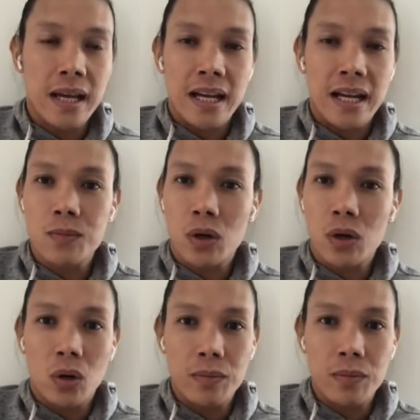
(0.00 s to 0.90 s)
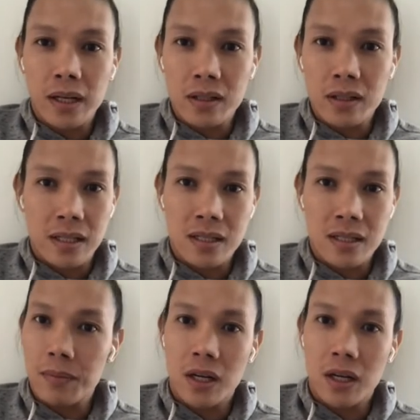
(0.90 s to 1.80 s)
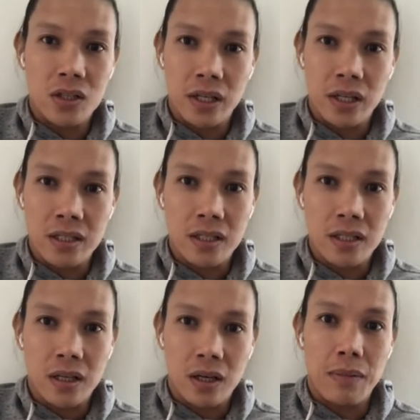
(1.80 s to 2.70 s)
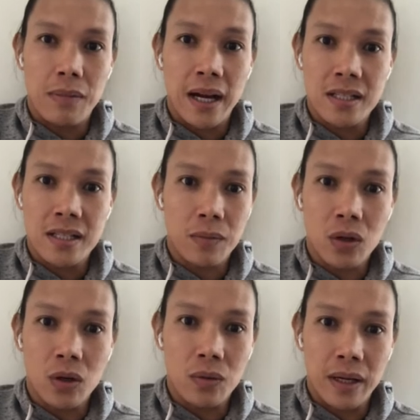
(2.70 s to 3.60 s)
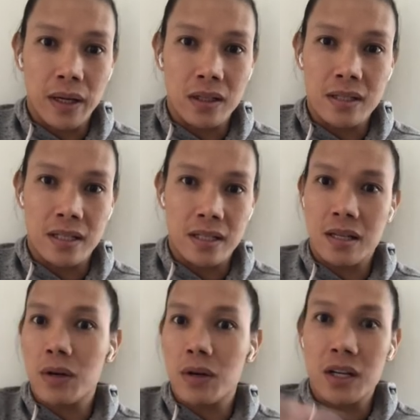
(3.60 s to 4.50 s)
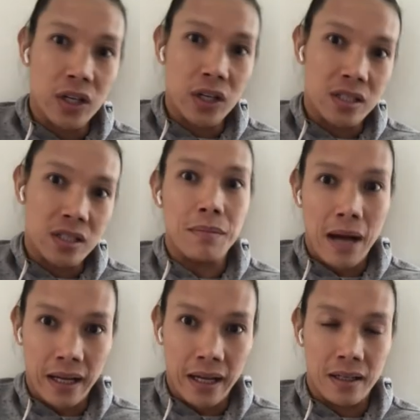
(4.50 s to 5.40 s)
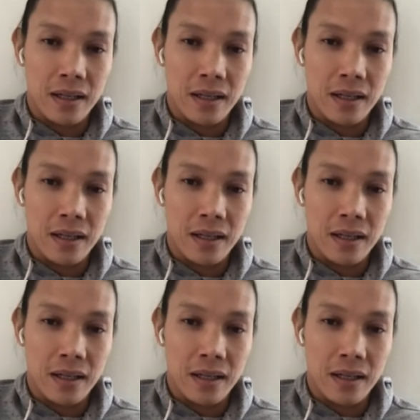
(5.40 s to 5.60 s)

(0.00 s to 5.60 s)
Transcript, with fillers: has more gold medals than some countries combined. Summer gold medals than some countries combined.